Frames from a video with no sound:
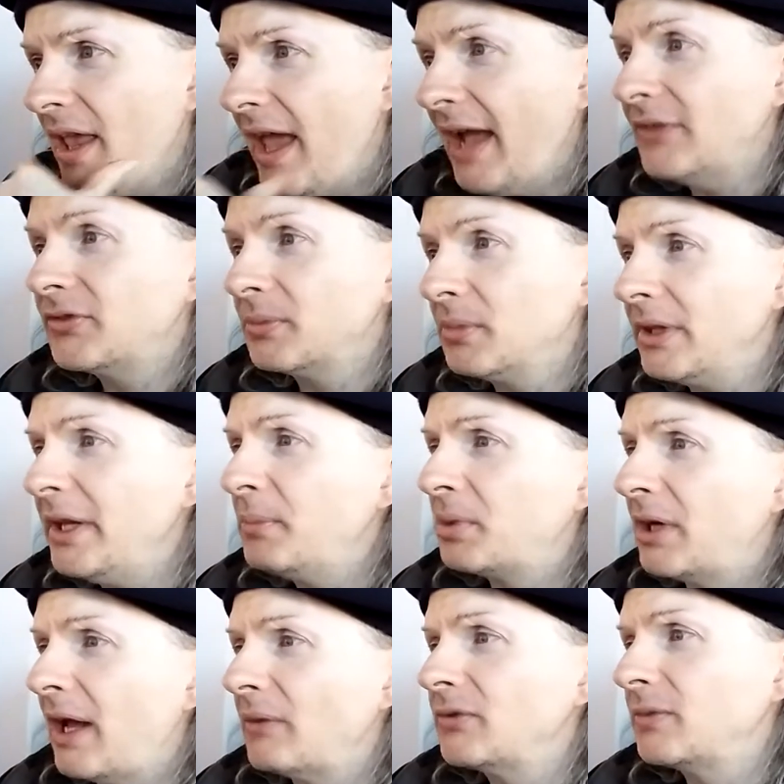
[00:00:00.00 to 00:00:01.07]
and some really
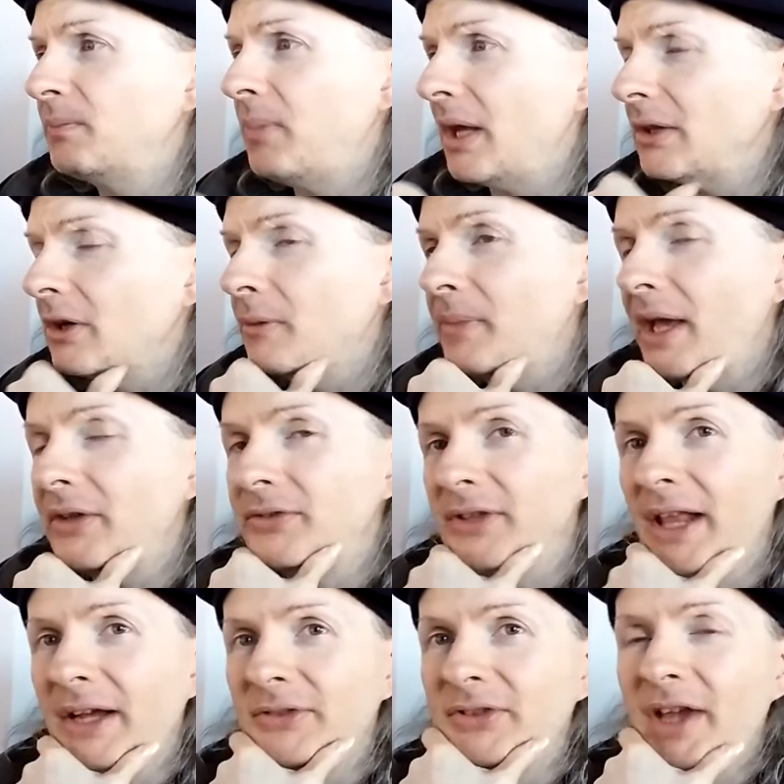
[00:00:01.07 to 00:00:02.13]
pronounced Butler bass
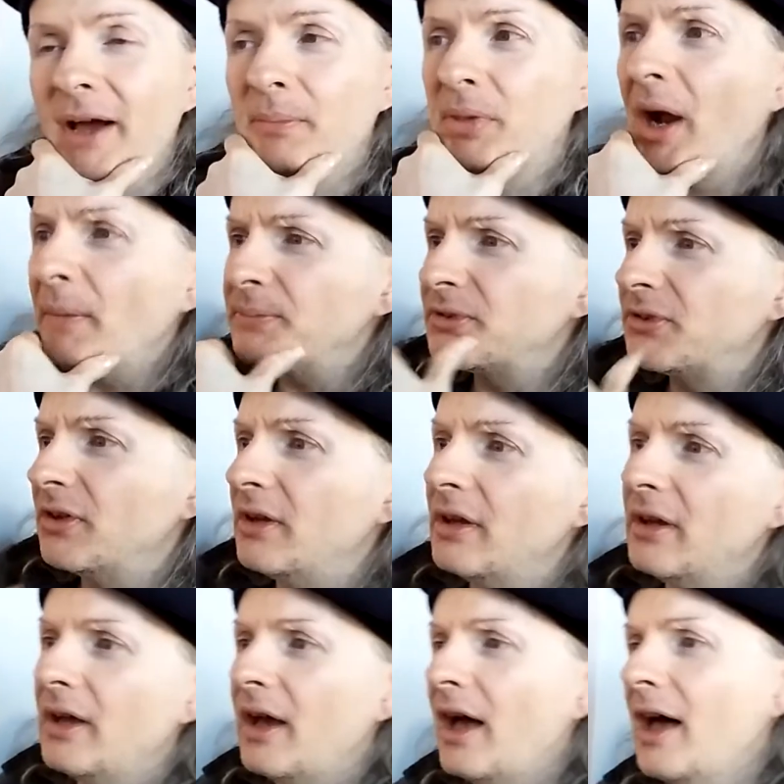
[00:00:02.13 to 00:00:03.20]
lines. Yeah, props
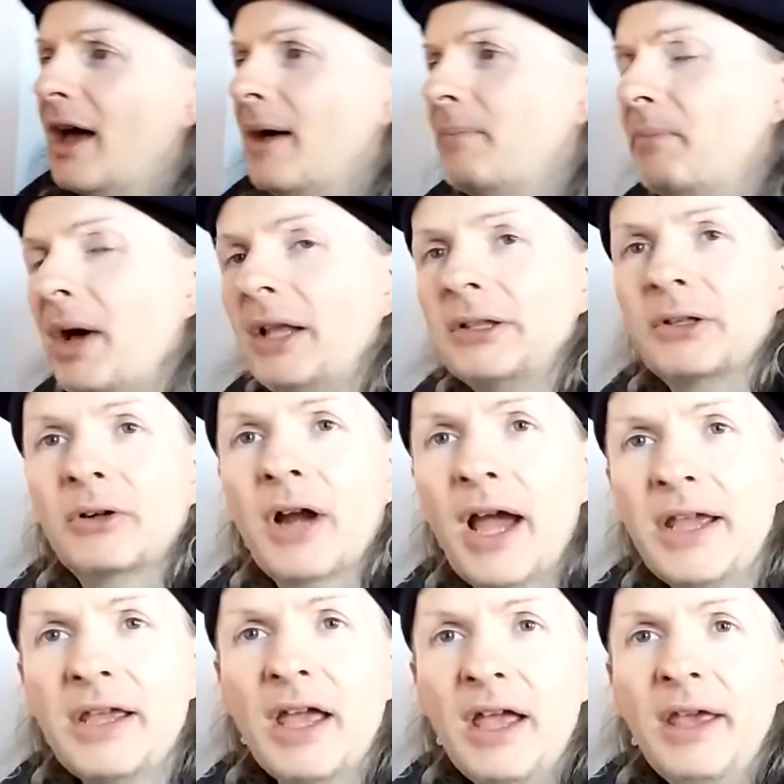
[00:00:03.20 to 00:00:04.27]
to
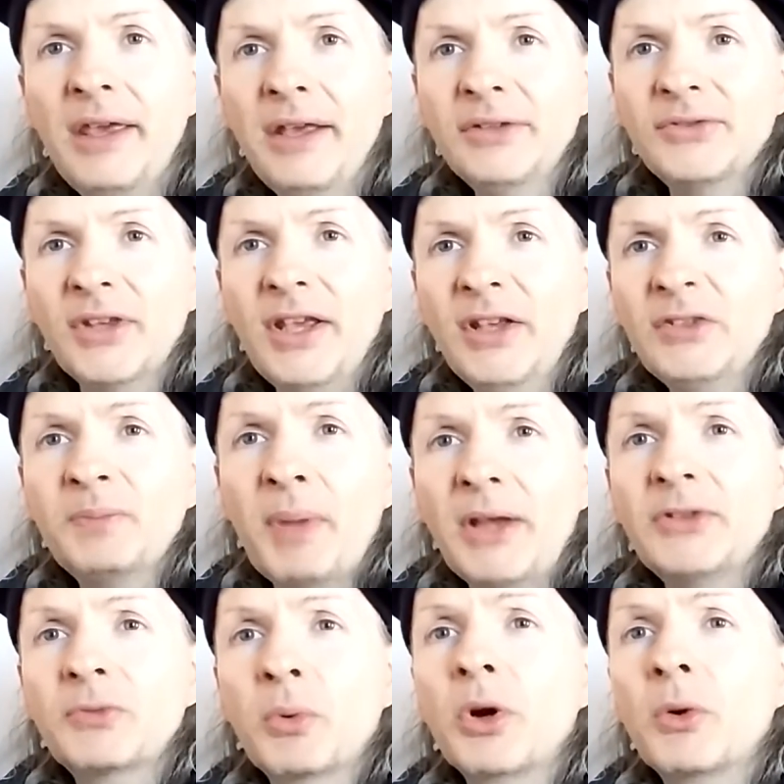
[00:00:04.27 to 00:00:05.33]
Butler. His
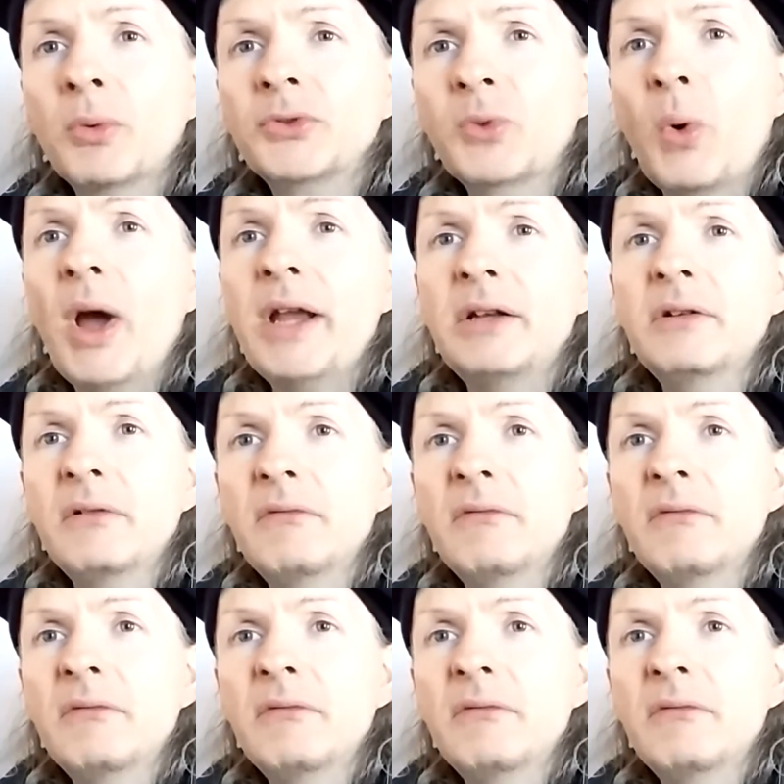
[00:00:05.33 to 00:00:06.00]
bass work was quite